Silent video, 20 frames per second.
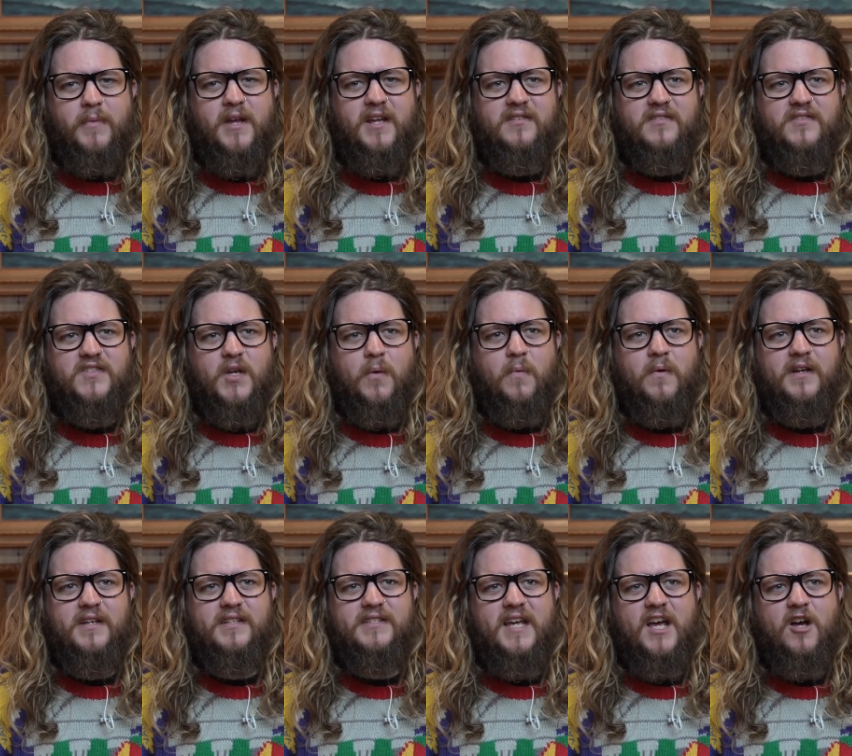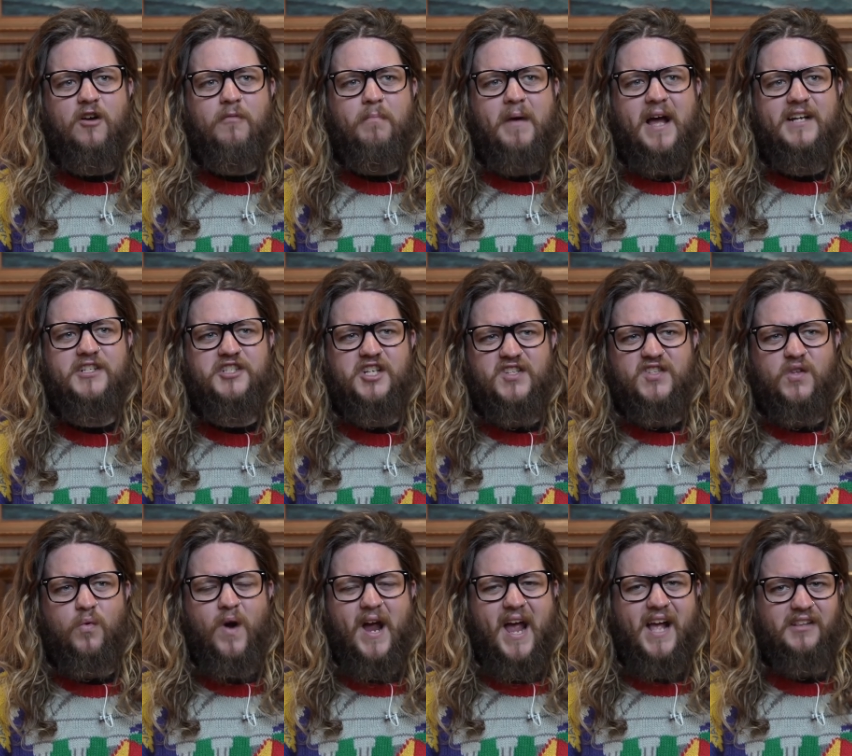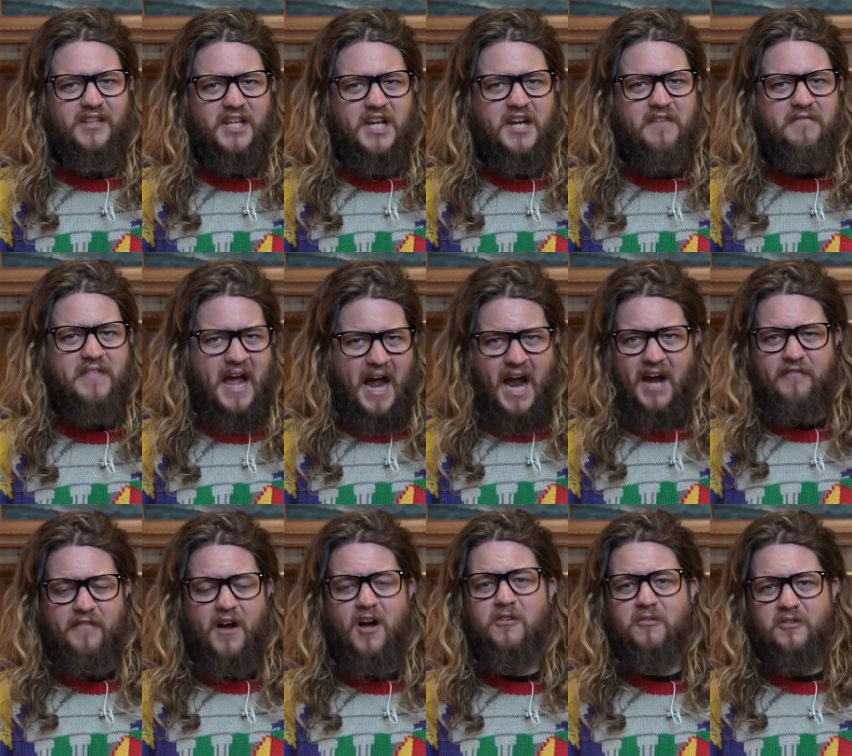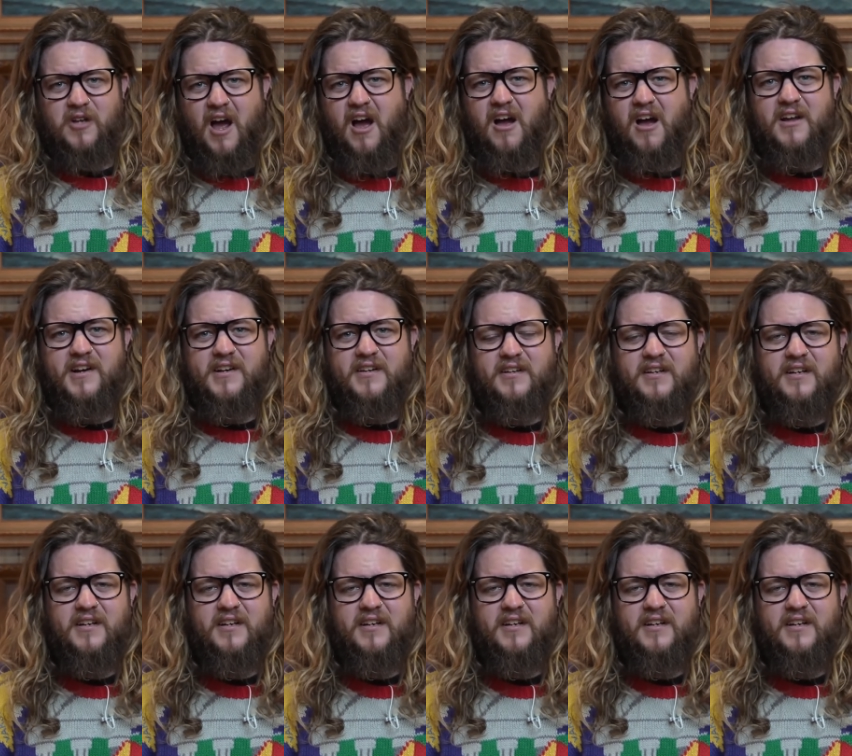I mean, someone can tell by just the way I live that I follow God.